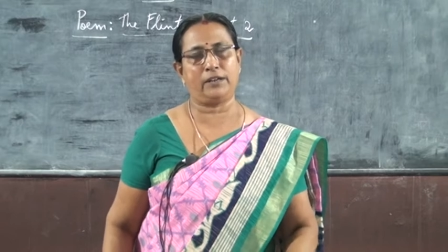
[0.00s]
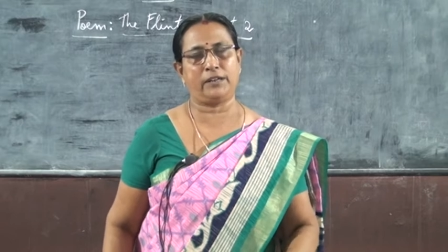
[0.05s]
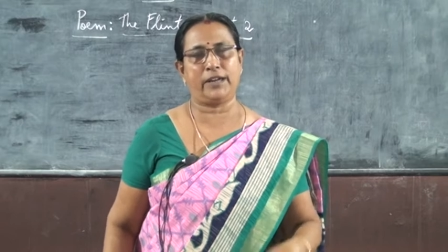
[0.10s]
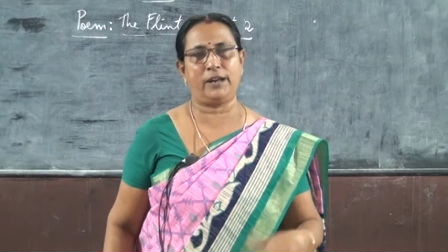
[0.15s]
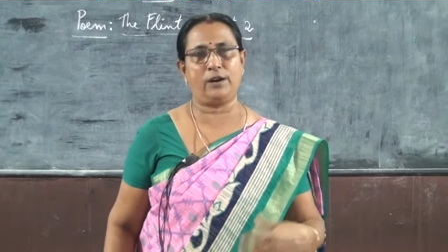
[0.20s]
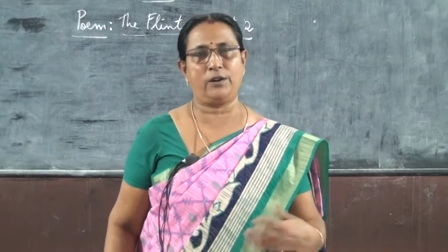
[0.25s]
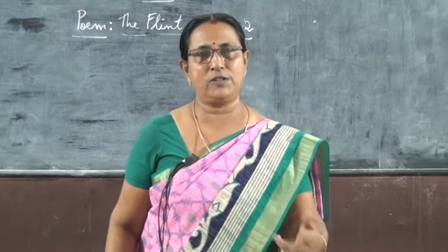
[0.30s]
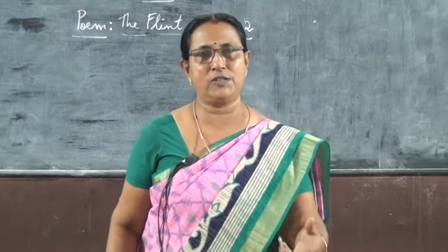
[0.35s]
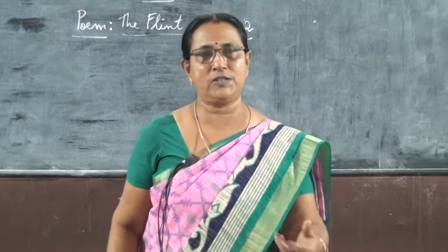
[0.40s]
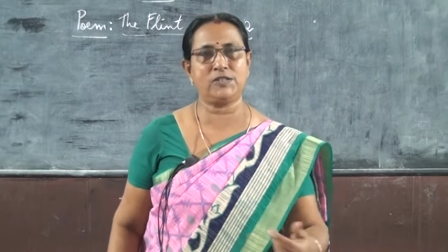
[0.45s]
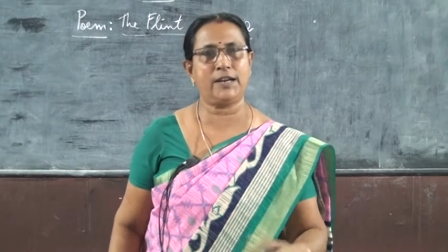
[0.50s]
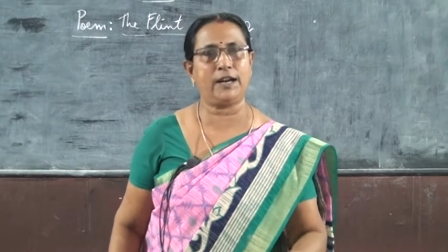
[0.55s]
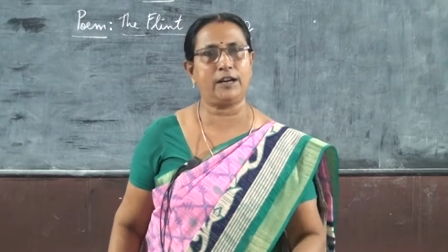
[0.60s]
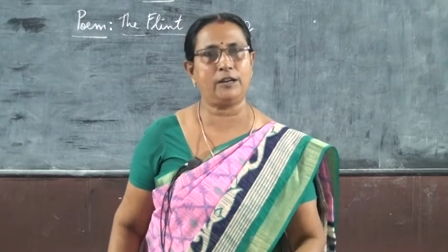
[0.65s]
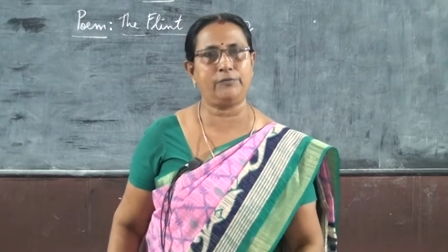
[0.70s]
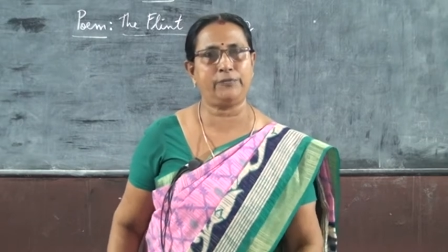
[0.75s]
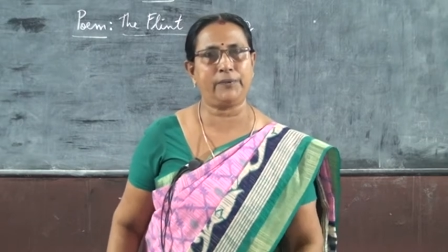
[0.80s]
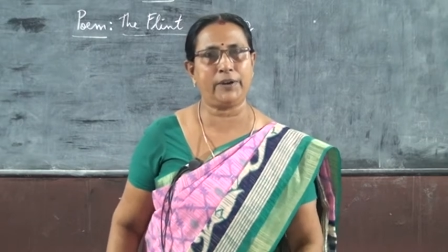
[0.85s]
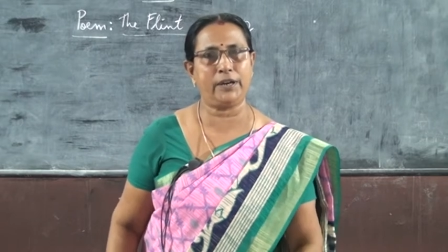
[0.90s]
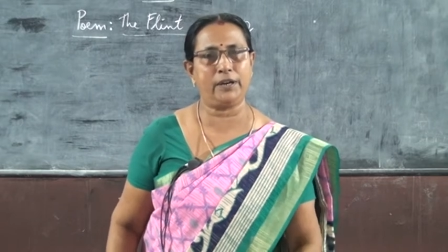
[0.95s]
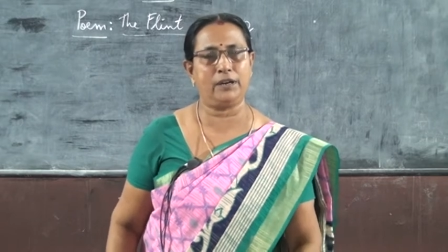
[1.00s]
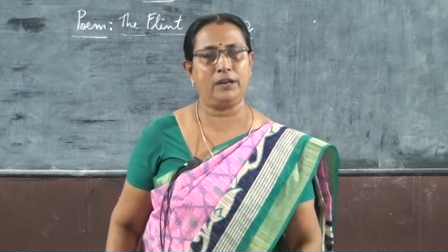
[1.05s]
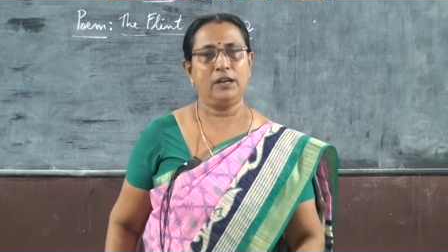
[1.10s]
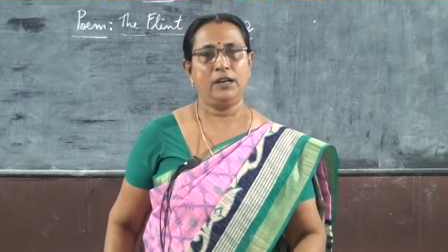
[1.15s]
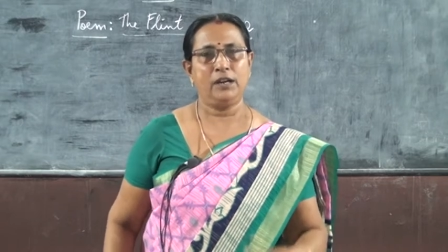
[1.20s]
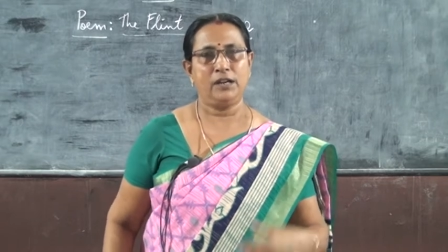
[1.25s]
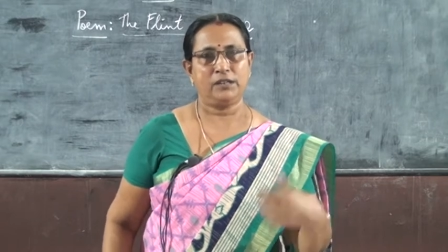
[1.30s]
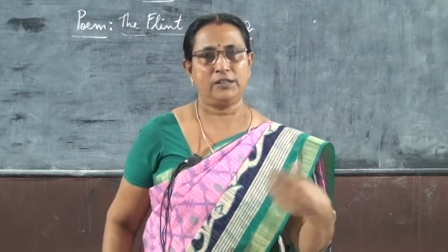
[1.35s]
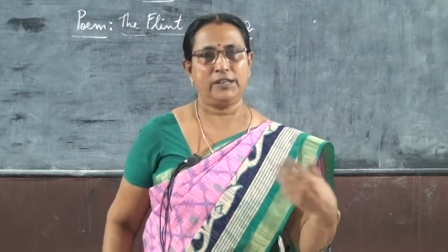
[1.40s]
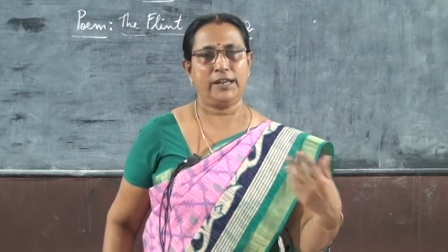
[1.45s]
cannot start
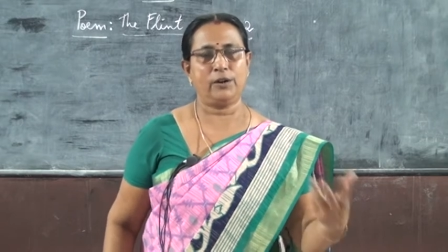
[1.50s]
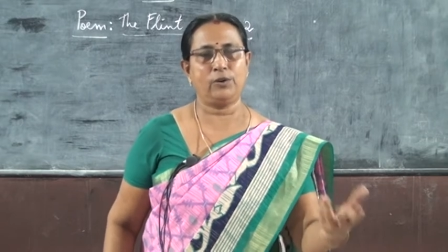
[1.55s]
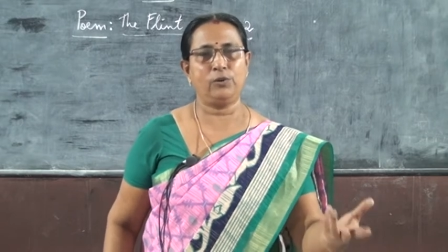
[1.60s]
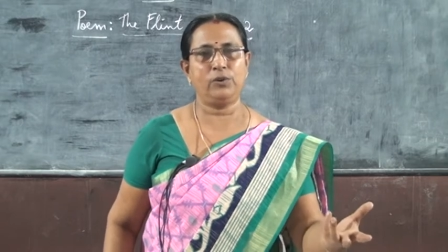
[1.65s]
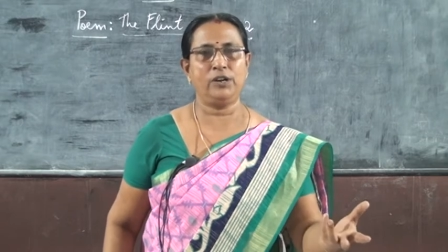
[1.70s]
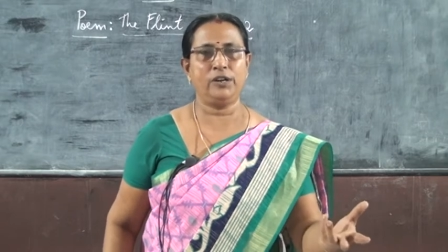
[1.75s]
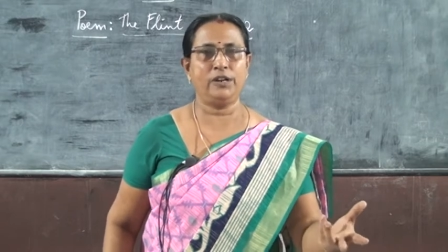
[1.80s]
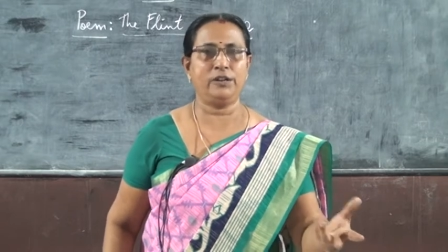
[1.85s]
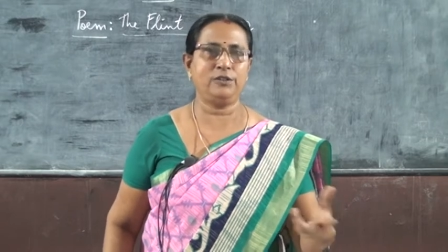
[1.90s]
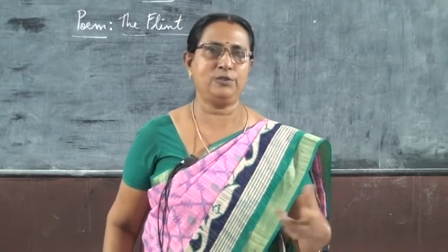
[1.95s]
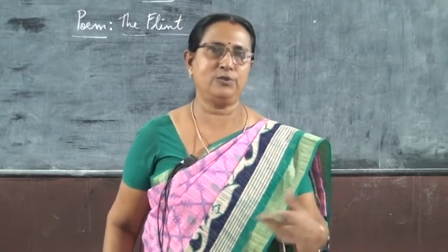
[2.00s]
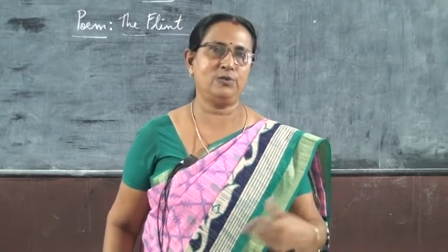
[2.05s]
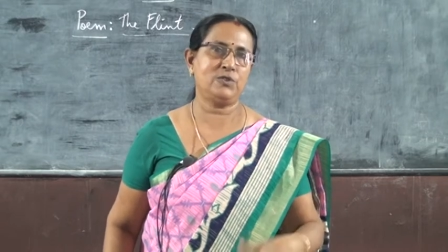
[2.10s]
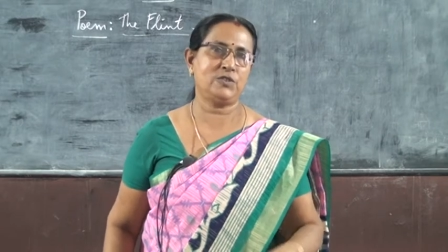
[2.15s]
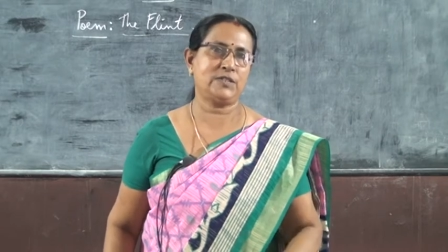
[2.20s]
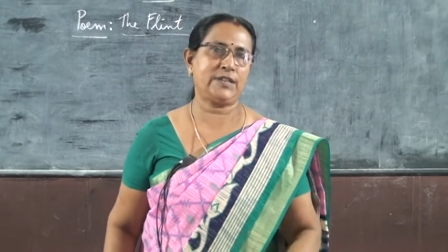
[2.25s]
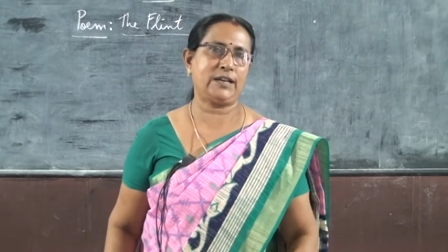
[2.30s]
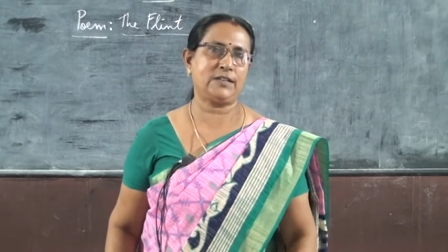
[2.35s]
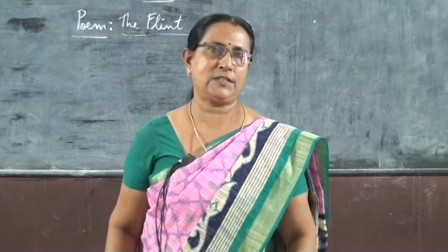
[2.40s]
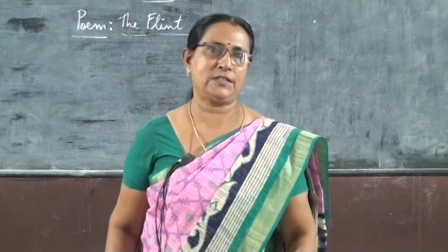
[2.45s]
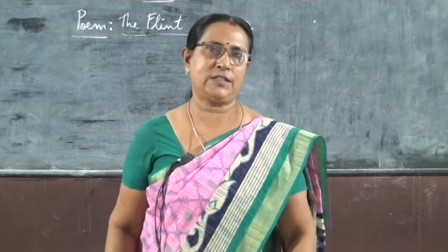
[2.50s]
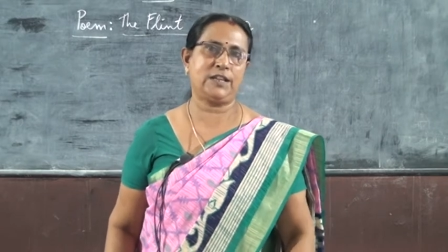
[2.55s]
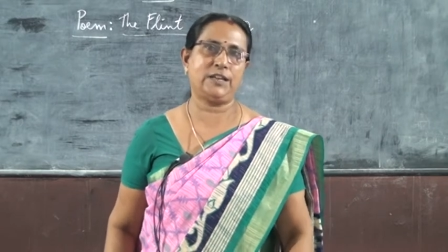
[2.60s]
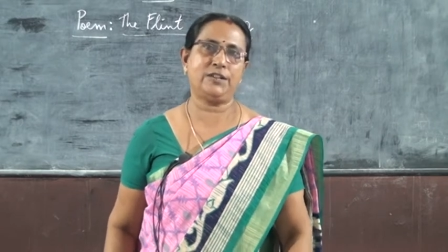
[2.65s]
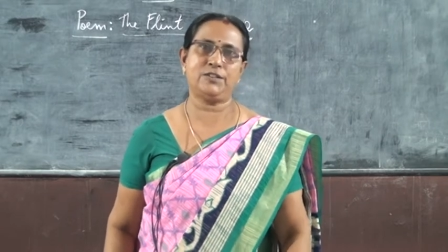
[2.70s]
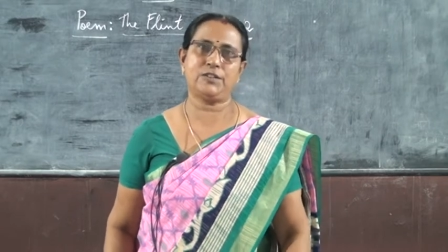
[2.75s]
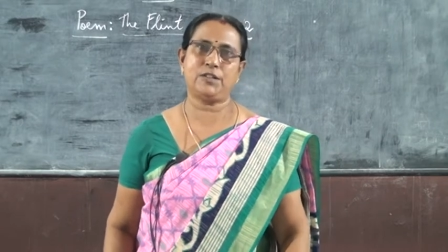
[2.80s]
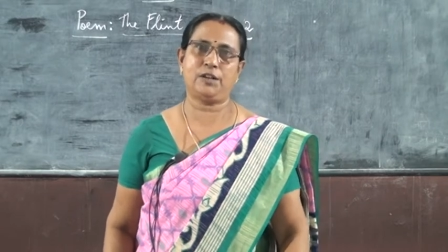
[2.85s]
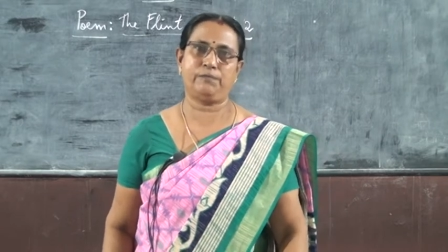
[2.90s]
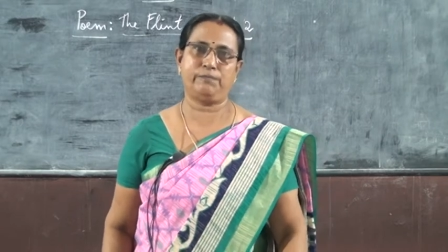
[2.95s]
fire. They are only used as
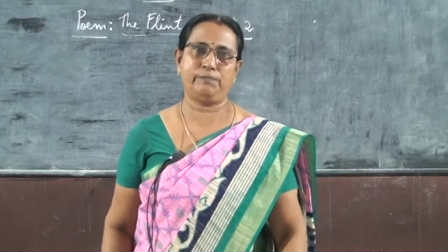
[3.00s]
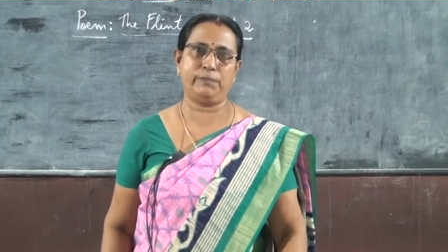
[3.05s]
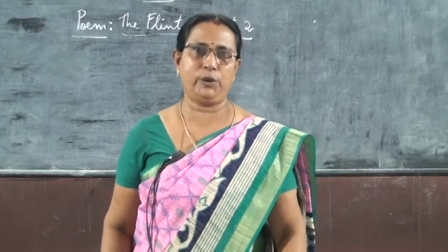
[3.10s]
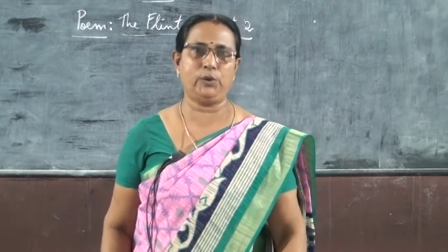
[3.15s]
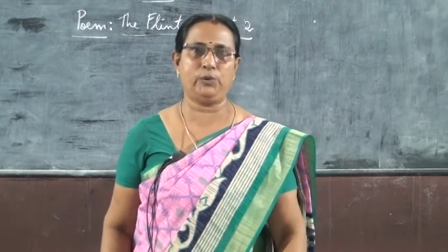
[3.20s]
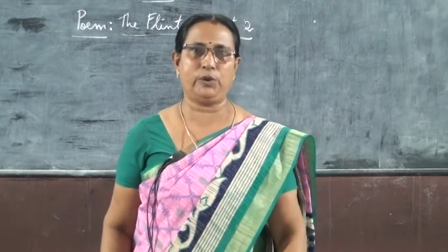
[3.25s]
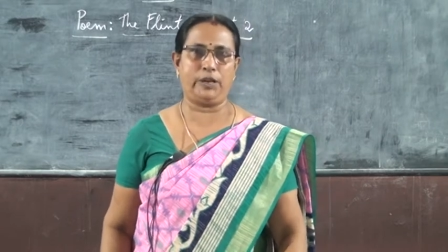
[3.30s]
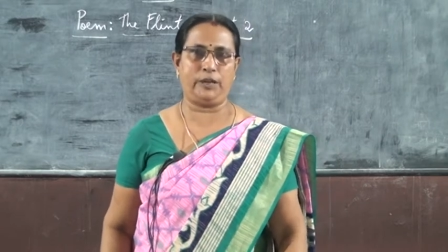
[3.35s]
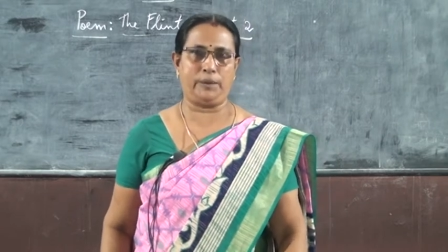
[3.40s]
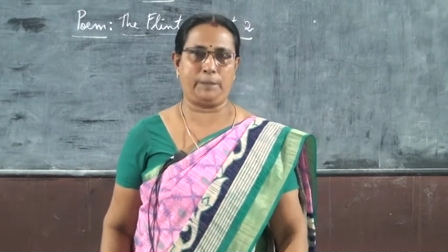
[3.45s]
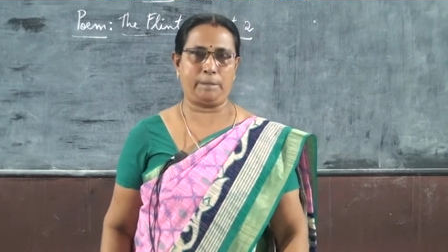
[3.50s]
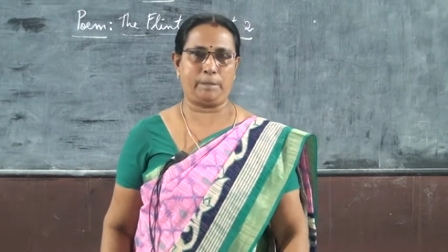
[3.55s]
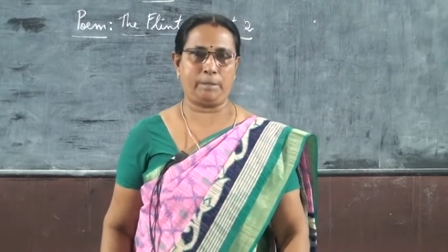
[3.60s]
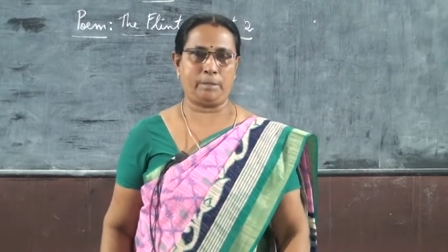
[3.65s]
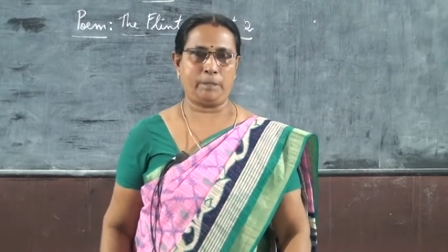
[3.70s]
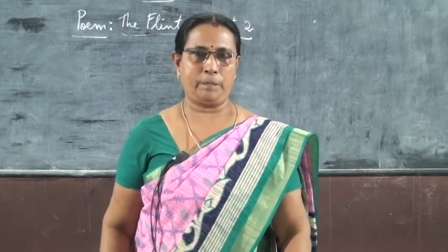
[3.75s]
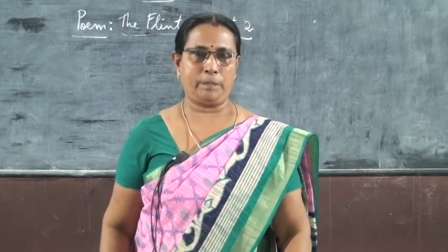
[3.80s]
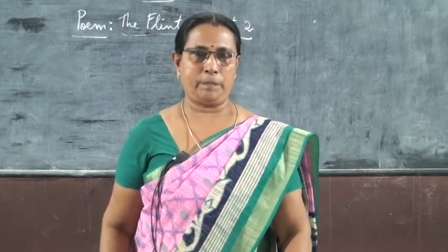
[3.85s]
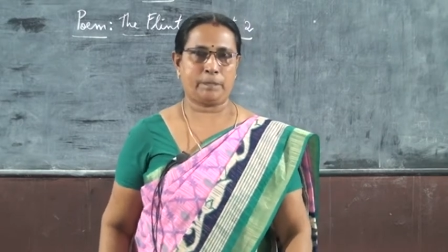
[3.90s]
things of beauty.